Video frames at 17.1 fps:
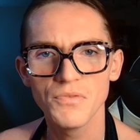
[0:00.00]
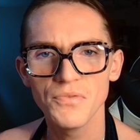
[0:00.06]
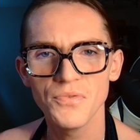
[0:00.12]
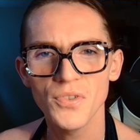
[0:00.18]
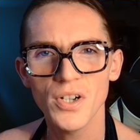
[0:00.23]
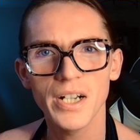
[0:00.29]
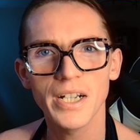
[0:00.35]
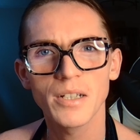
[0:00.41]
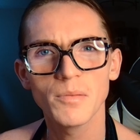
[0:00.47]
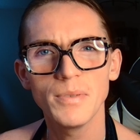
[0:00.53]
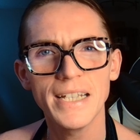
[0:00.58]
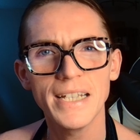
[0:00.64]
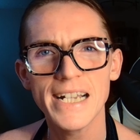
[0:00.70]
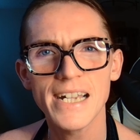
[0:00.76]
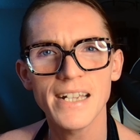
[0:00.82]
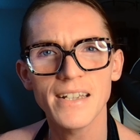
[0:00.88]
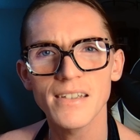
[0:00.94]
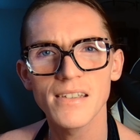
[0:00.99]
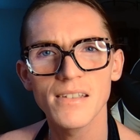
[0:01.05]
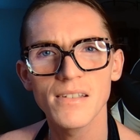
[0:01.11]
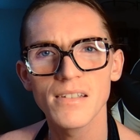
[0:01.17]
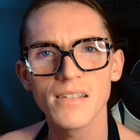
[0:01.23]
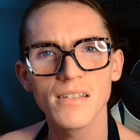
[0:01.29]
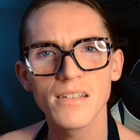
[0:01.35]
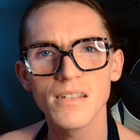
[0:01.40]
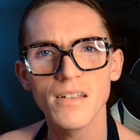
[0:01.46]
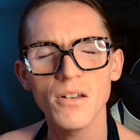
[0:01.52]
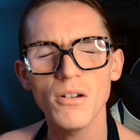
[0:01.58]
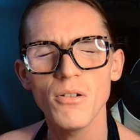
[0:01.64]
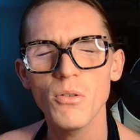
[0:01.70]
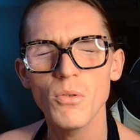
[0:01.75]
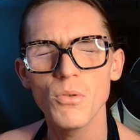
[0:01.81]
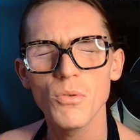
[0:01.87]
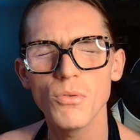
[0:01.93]
drawing a blank.
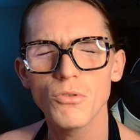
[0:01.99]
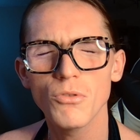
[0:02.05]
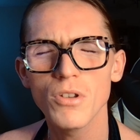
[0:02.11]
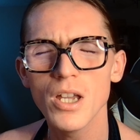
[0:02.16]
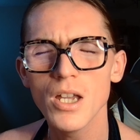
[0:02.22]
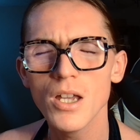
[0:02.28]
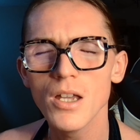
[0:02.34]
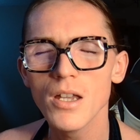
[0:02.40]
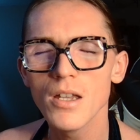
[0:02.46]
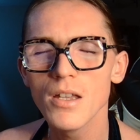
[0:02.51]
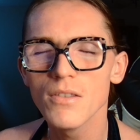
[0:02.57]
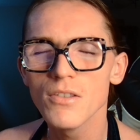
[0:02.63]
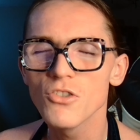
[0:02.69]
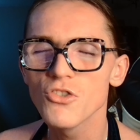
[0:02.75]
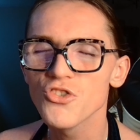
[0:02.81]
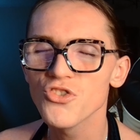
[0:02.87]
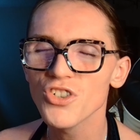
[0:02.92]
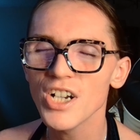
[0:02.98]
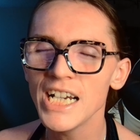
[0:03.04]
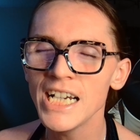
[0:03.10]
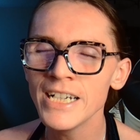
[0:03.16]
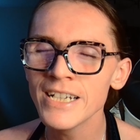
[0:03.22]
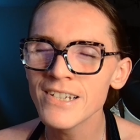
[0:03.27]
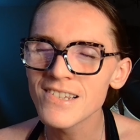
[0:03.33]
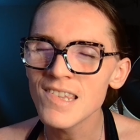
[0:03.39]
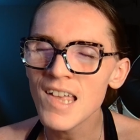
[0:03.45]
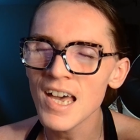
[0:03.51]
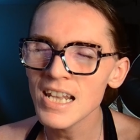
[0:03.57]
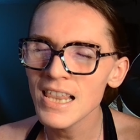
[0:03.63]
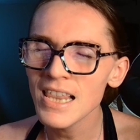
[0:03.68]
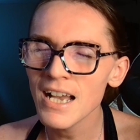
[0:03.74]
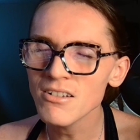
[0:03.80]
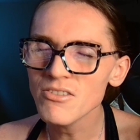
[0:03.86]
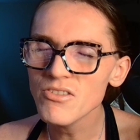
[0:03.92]
Oh, the train is not
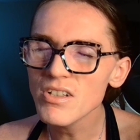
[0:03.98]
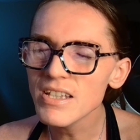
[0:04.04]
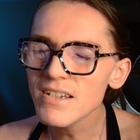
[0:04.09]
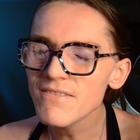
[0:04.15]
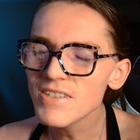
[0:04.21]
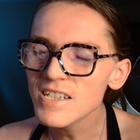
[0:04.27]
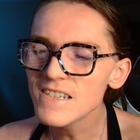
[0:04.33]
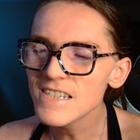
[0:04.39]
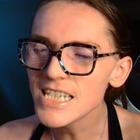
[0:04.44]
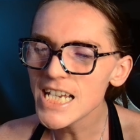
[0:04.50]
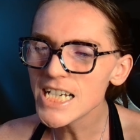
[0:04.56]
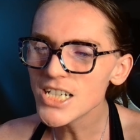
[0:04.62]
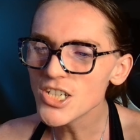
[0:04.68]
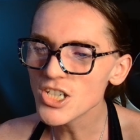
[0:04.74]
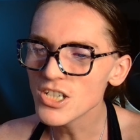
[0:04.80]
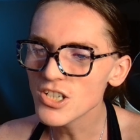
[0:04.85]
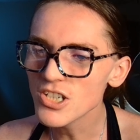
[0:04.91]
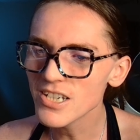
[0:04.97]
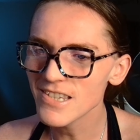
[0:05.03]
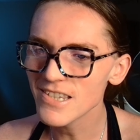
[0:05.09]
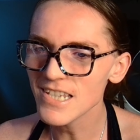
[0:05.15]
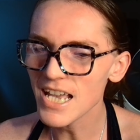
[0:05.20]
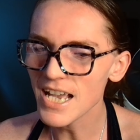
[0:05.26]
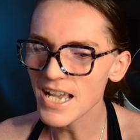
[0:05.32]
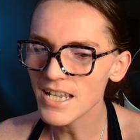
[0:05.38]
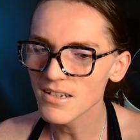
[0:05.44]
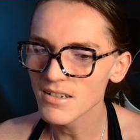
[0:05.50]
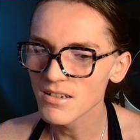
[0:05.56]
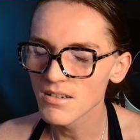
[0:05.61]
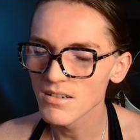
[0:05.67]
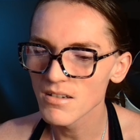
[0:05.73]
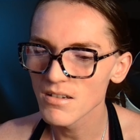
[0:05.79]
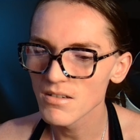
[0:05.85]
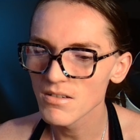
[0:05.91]
allowed to leave the station just yet.
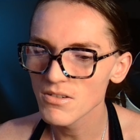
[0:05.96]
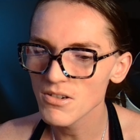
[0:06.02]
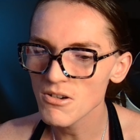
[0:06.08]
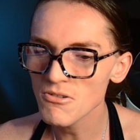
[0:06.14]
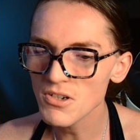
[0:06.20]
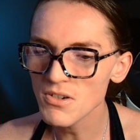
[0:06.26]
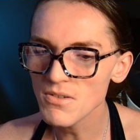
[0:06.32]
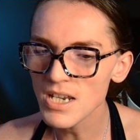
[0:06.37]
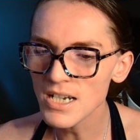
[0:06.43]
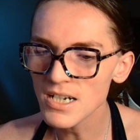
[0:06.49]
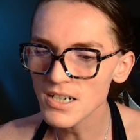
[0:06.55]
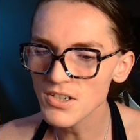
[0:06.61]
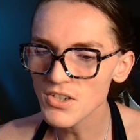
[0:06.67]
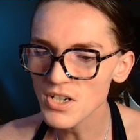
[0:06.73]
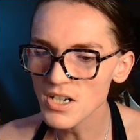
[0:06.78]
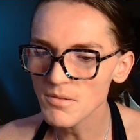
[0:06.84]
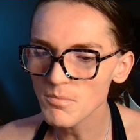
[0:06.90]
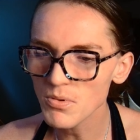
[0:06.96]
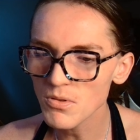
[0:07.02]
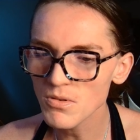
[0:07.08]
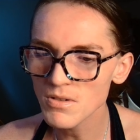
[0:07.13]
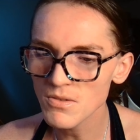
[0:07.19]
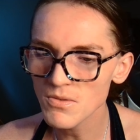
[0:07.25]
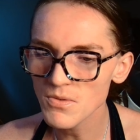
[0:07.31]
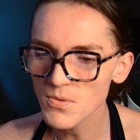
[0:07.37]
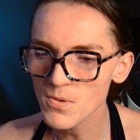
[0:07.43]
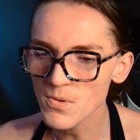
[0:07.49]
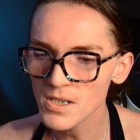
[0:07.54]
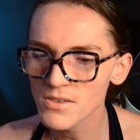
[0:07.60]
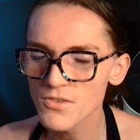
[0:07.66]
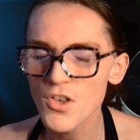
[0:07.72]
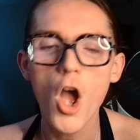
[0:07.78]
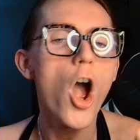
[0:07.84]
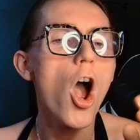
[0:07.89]
Don't you dare start pulling those
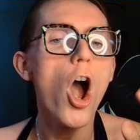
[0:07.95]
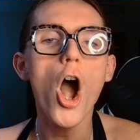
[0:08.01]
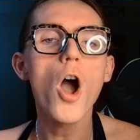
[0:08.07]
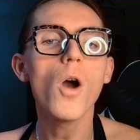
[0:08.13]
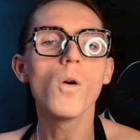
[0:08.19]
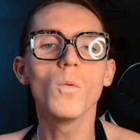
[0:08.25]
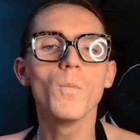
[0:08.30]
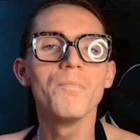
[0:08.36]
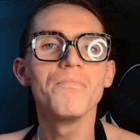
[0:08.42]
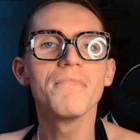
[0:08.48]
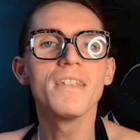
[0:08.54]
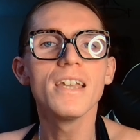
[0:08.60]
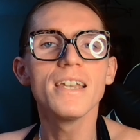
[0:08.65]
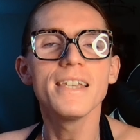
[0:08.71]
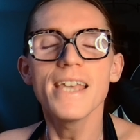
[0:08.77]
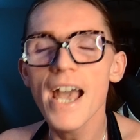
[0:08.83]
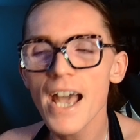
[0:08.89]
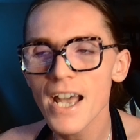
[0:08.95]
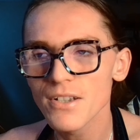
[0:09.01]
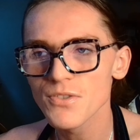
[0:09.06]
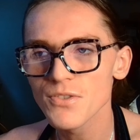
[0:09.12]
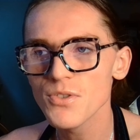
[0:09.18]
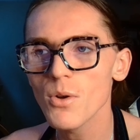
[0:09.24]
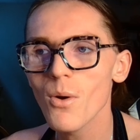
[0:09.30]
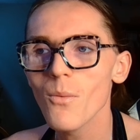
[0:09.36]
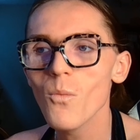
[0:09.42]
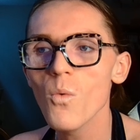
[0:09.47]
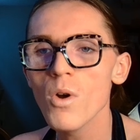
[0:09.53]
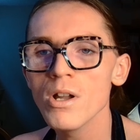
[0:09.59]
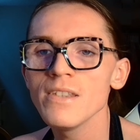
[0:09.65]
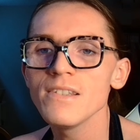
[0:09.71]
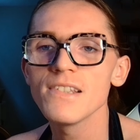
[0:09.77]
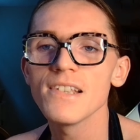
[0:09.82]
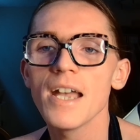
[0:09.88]
horns. Oh yeah, so
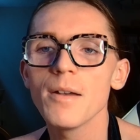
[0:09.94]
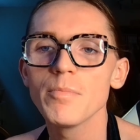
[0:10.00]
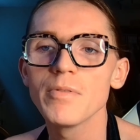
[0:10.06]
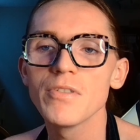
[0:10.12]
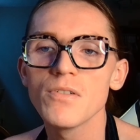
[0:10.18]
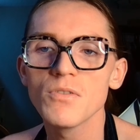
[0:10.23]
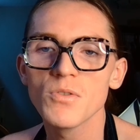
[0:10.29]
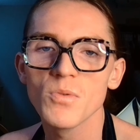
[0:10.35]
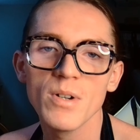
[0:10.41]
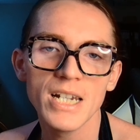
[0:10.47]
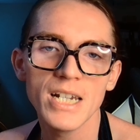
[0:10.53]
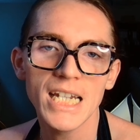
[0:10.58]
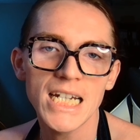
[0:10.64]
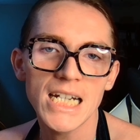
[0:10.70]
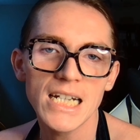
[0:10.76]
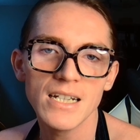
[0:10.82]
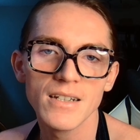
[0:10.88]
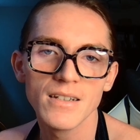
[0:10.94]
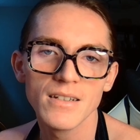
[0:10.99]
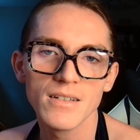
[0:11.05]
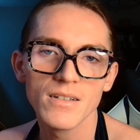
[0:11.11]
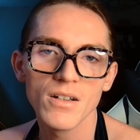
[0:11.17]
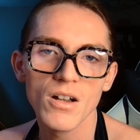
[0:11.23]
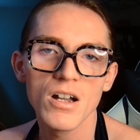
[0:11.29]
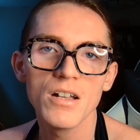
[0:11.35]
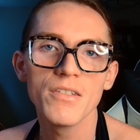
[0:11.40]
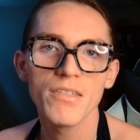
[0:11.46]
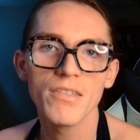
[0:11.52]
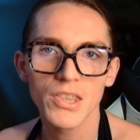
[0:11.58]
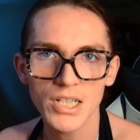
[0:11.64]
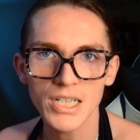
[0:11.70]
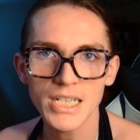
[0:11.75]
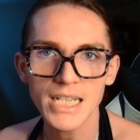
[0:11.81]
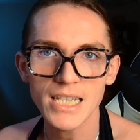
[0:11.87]
once episode 20 on the
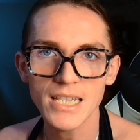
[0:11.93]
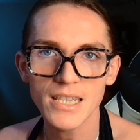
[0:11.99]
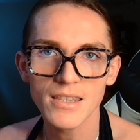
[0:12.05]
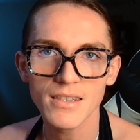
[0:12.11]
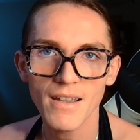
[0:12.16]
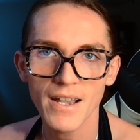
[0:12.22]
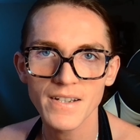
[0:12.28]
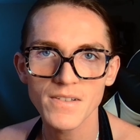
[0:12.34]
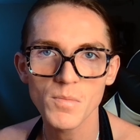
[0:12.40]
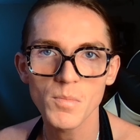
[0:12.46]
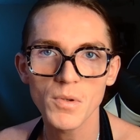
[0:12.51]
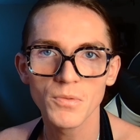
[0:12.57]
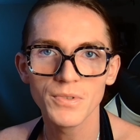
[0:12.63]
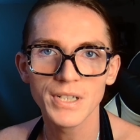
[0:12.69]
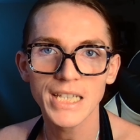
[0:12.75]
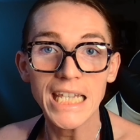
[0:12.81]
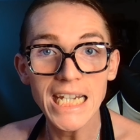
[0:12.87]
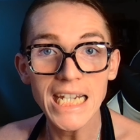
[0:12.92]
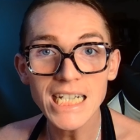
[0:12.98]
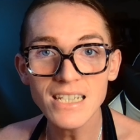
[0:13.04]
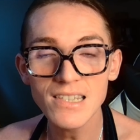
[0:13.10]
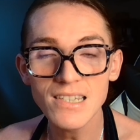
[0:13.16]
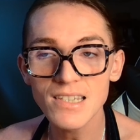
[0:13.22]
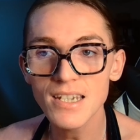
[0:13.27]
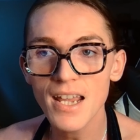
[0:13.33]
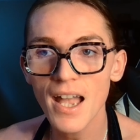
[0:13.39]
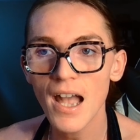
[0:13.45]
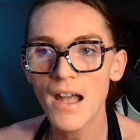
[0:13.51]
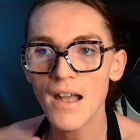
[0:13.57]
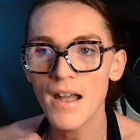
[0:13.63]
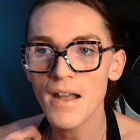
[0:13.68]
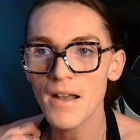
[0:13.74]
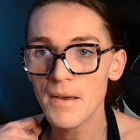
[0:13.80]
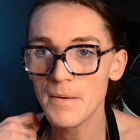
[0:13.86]
30th has been released,
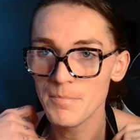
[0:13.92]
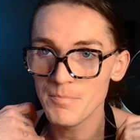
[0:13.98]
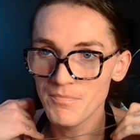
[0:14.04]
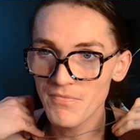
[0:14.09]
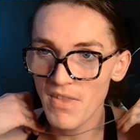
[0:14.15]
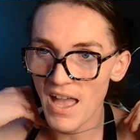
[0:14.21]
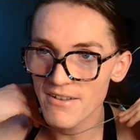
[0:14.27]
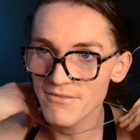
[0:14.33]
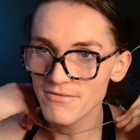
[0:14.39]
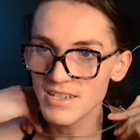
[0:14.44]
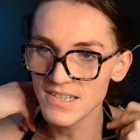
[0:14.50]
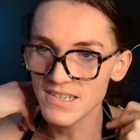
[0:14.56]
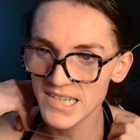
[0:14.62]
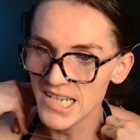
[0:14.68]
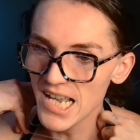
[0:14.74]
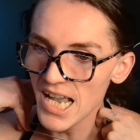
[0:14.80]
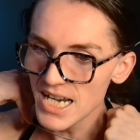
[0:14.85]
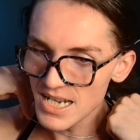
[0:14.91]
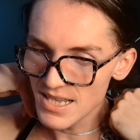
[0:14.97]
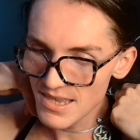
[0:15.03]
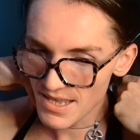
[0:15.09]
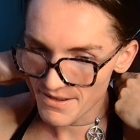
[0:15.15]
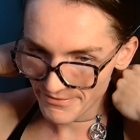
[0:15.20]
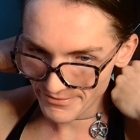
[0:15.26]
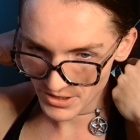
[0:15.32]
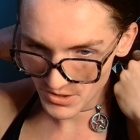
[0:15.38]
I've decided that for